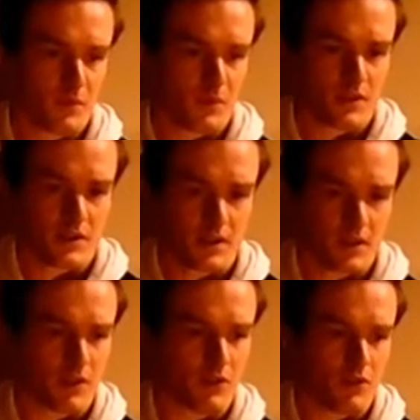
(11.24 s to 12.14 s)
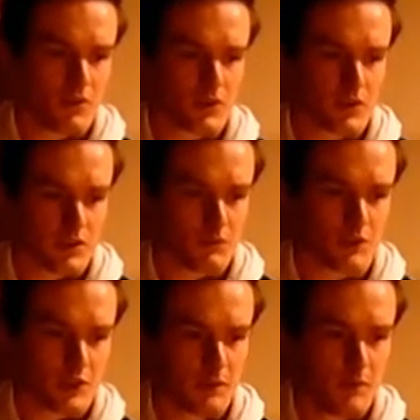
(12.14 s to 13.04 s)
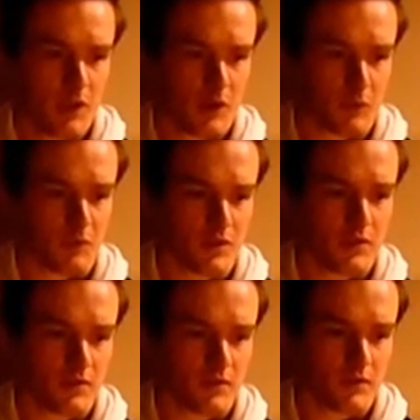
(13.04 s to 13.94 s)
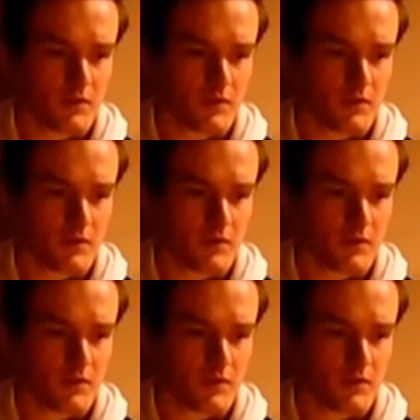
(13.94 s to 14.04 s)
Because I like the girl that shoves the ginger man up her pussy.